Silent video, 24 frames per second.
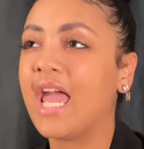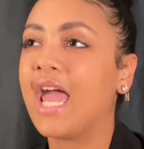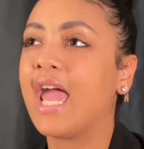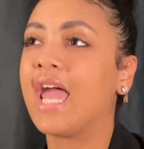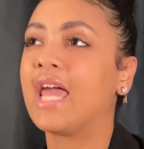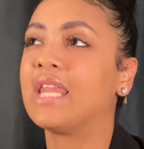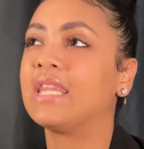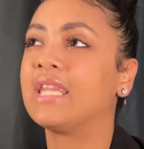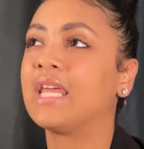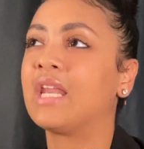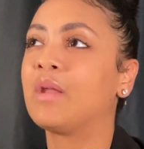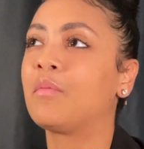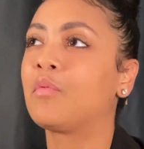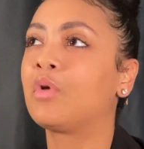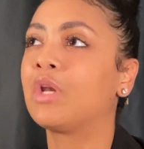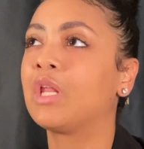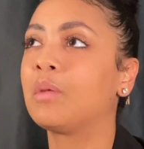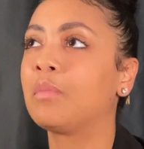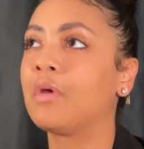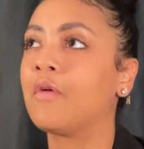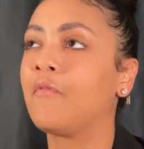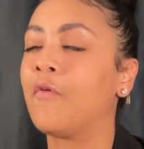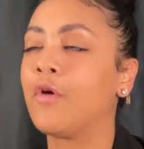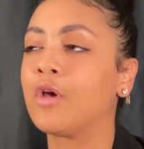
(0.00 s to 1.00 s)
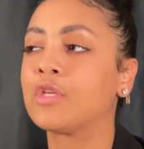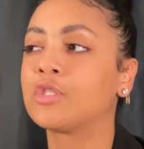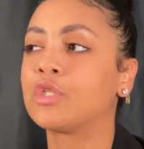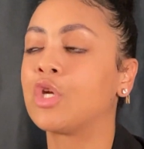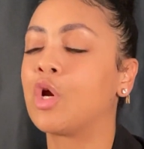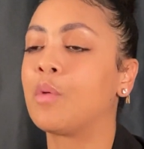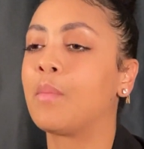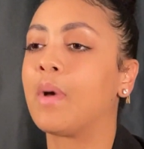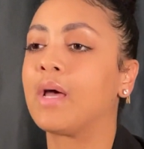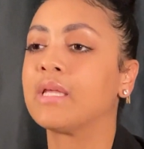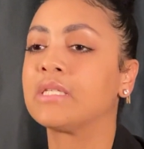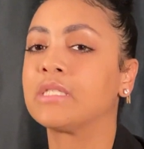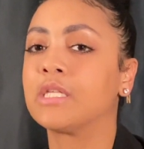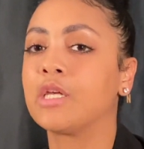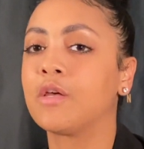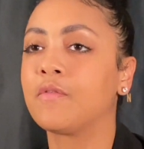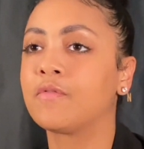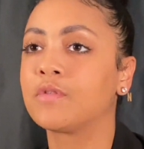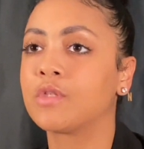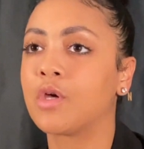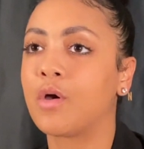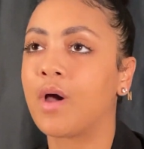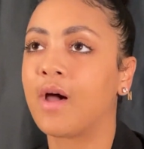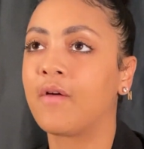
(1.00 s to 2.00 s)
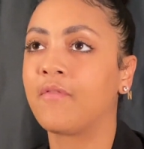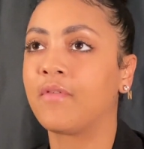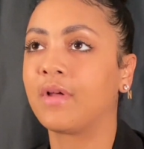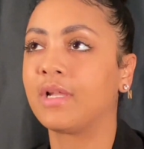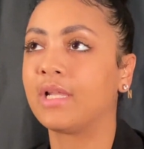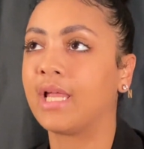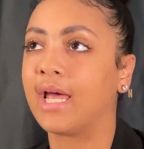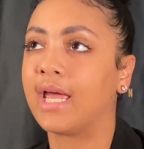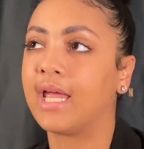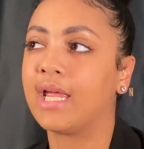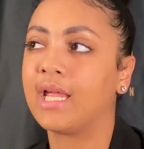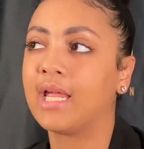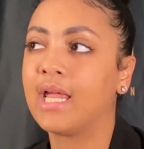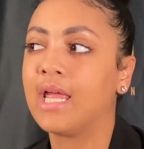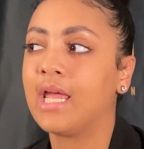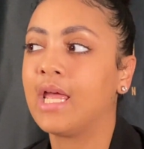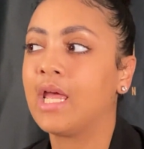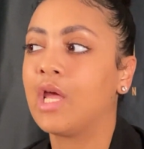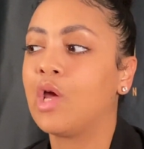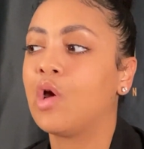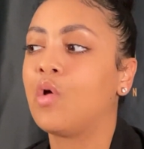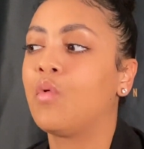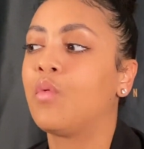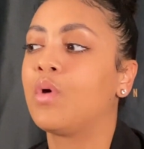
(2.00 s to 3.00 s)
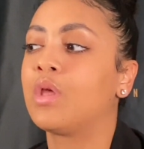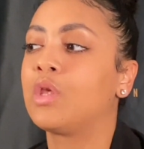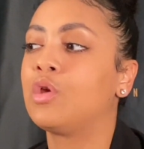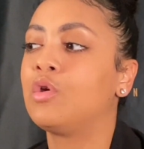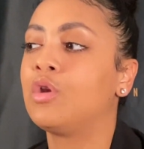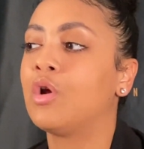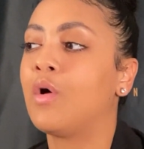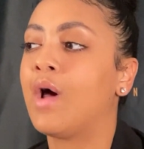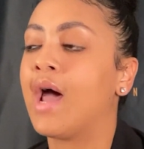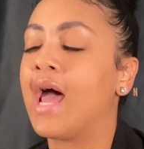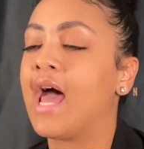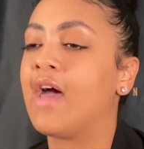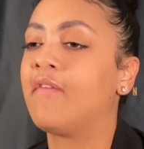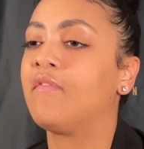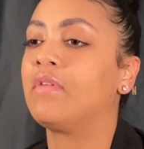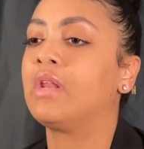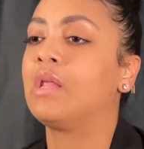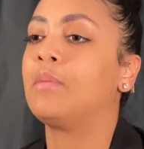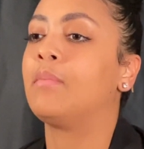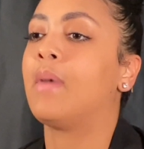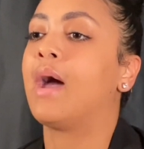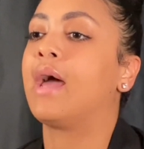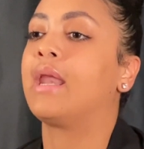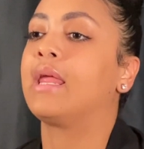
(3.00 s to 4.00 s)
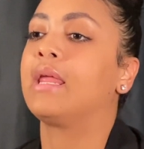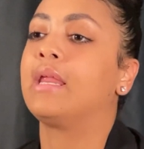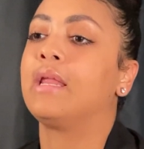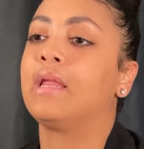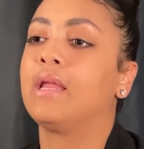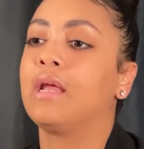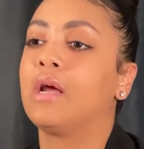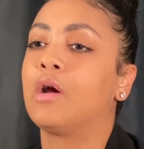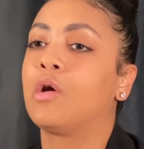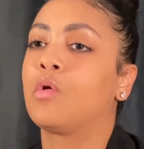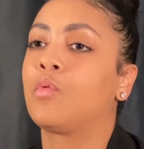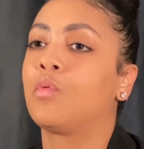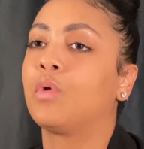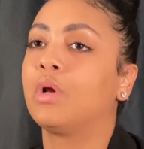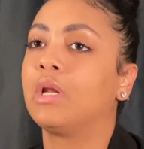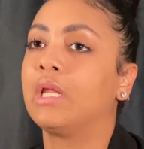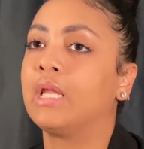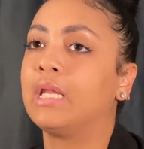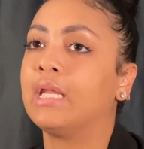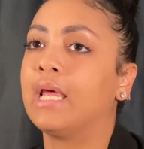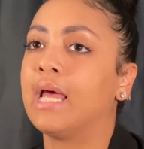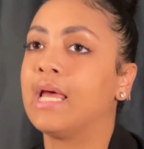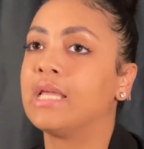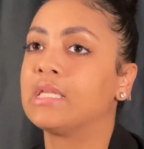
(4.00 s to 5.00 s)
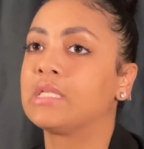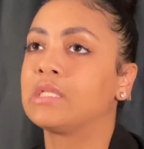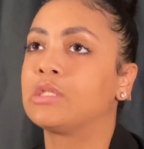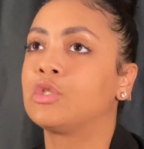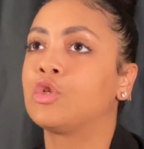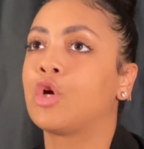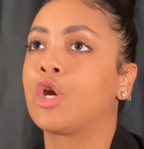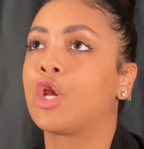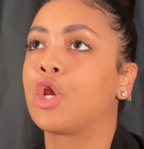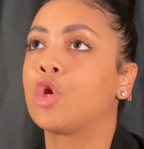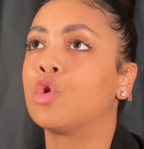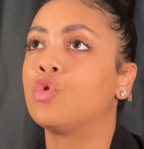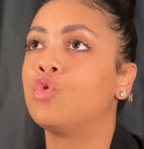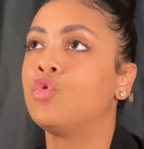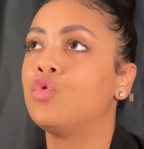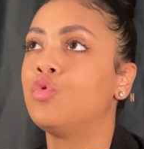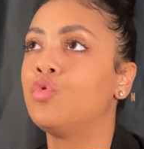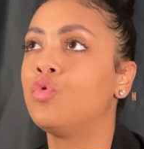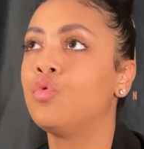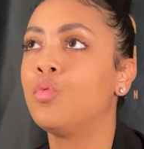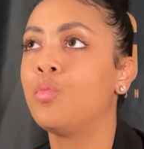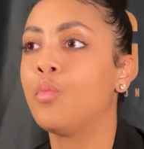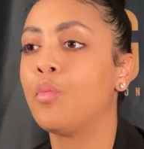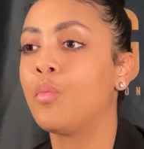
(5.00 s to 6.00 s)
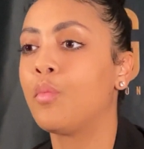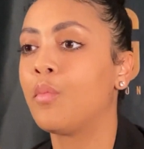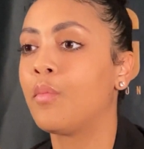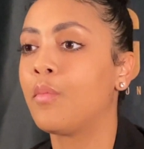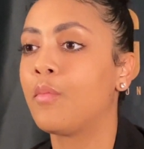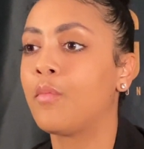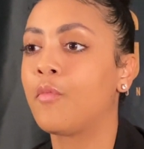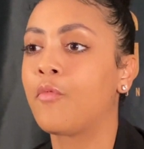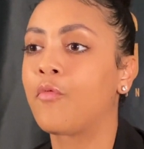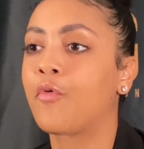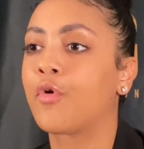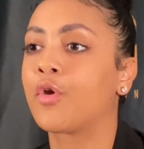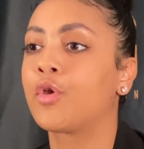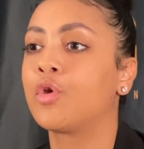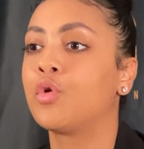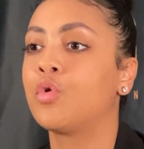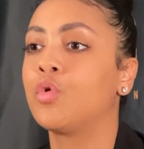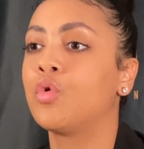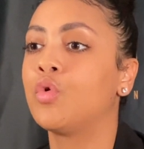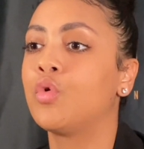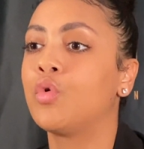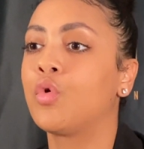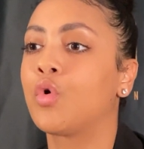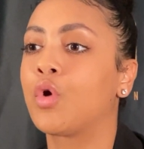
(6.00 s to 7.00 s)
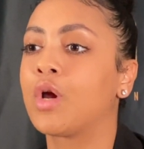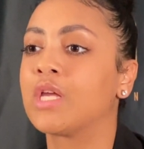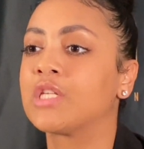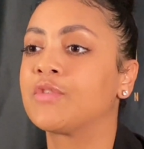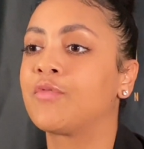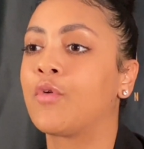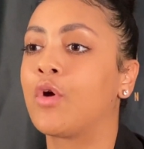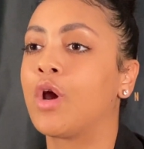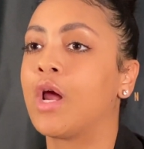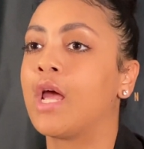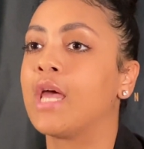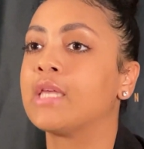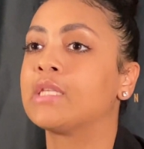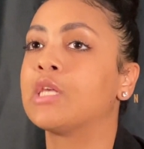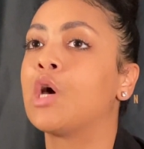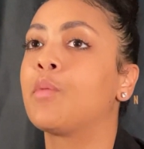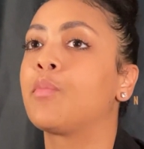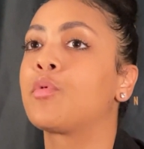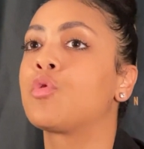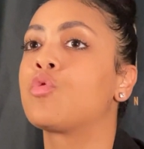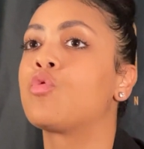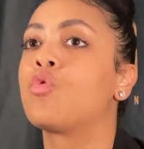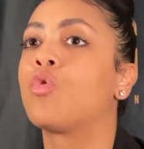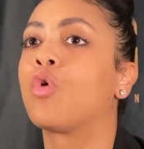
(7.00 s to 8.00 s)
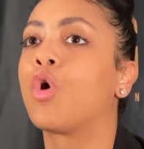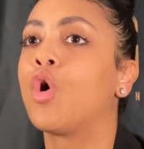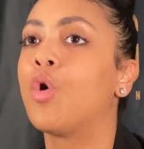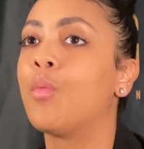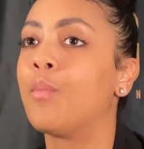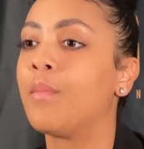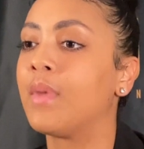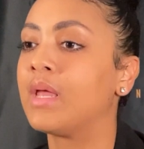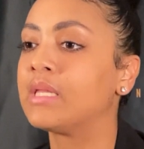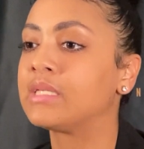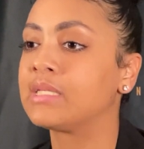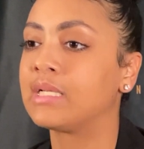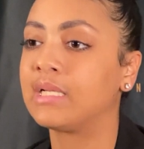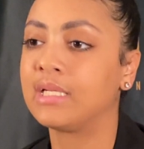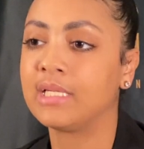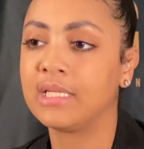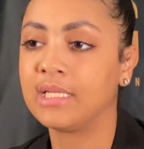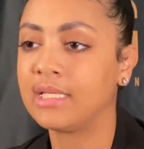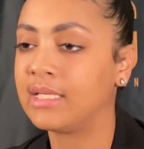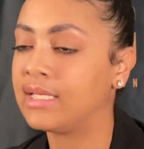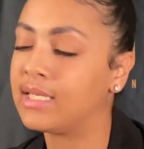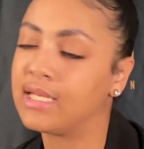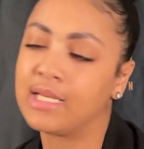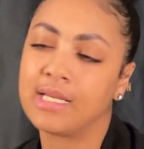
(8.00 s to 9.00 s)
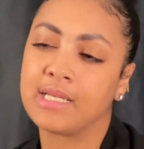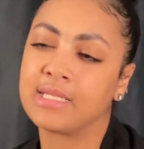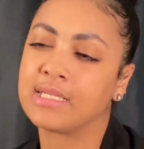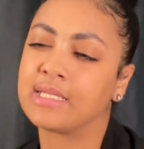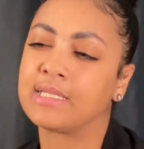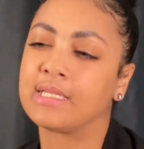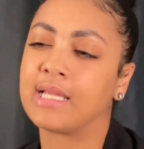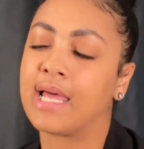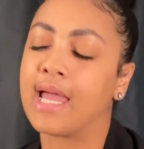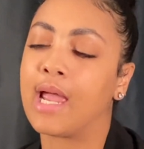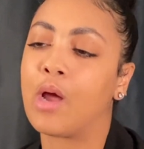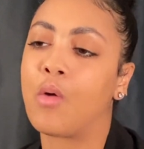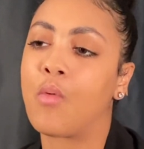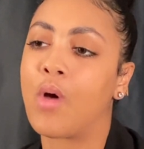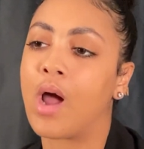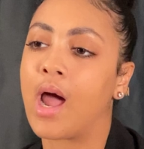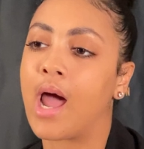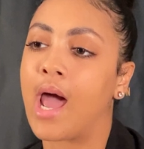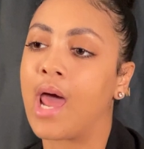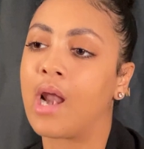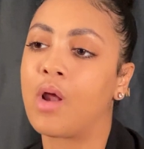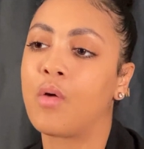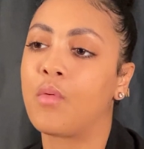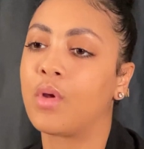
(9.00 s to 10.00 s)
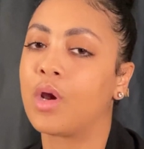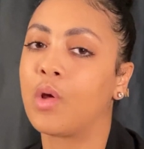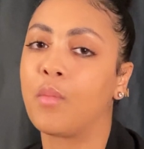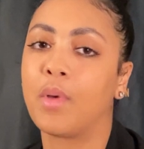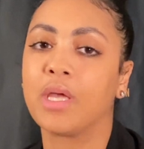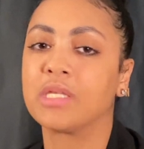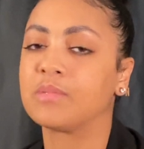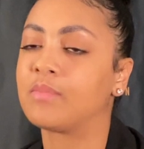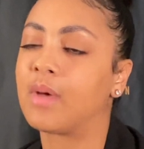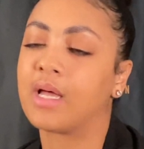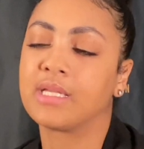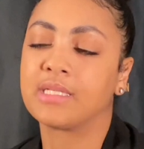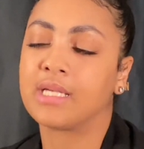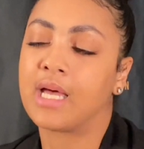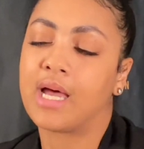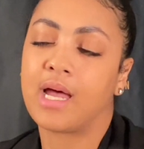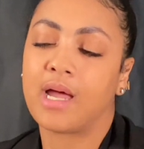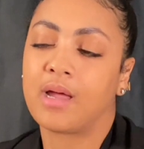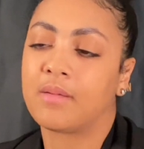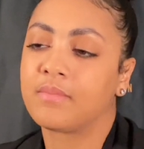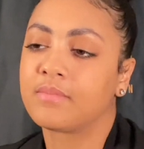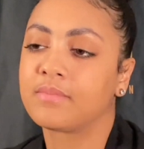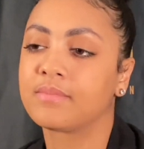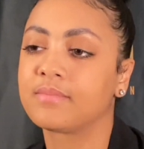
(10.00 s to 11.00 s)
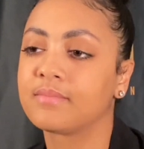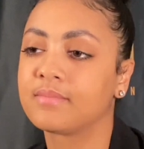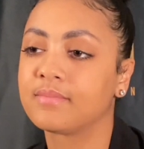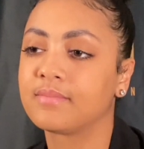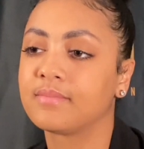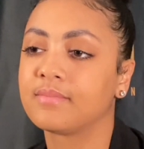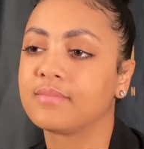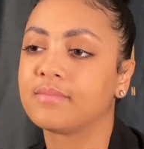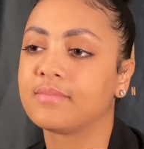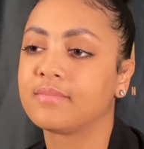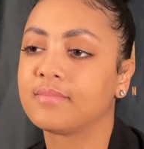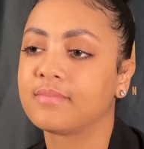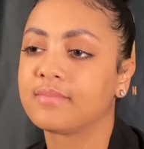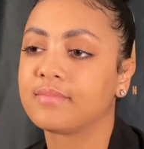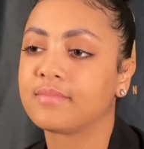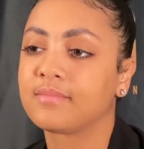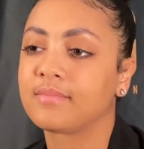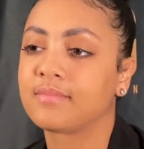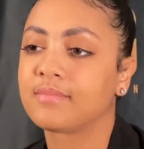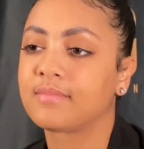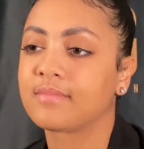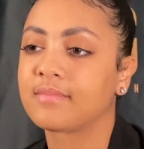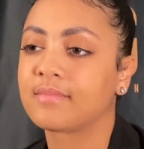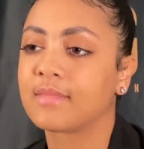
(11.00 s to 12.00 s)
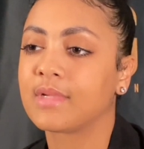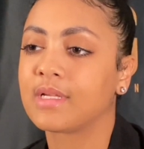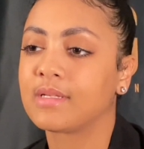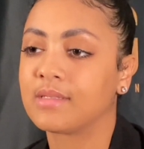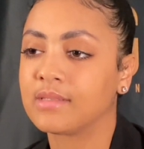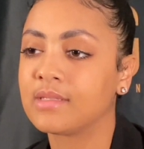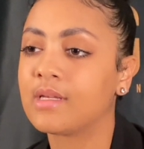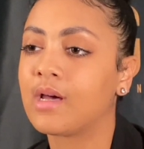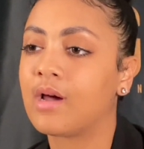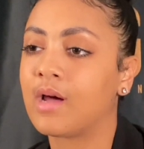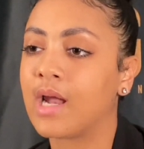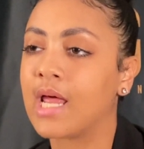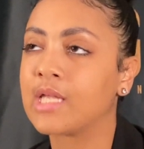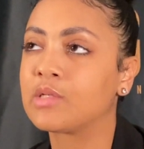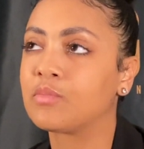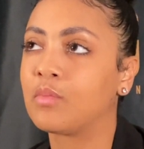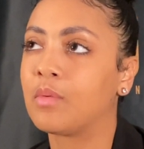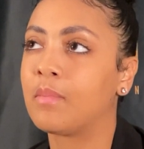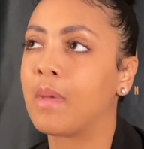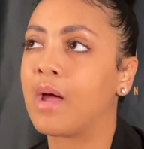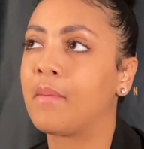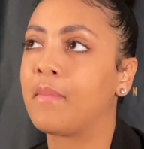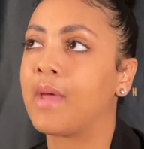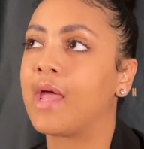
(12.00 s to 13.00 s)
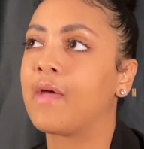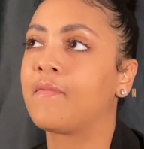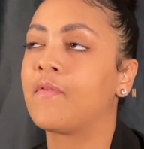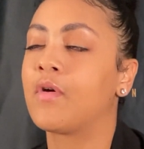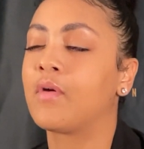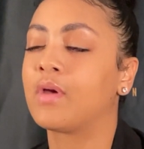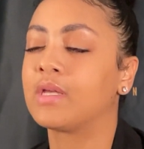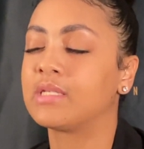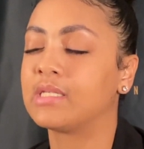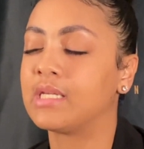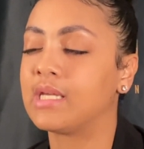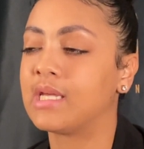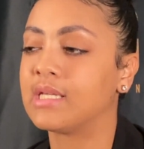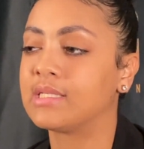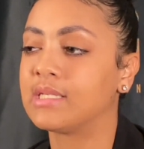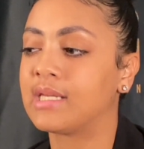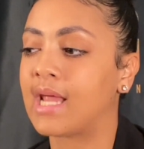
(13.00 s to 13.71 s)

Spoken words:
And then I've really been focusing on myself. So I feel like when you don't have anybody really that's trying to do for you or as far as helping you grow mentally, and it's just like, wow, I don't want to waste my time. So that's what my main focus is.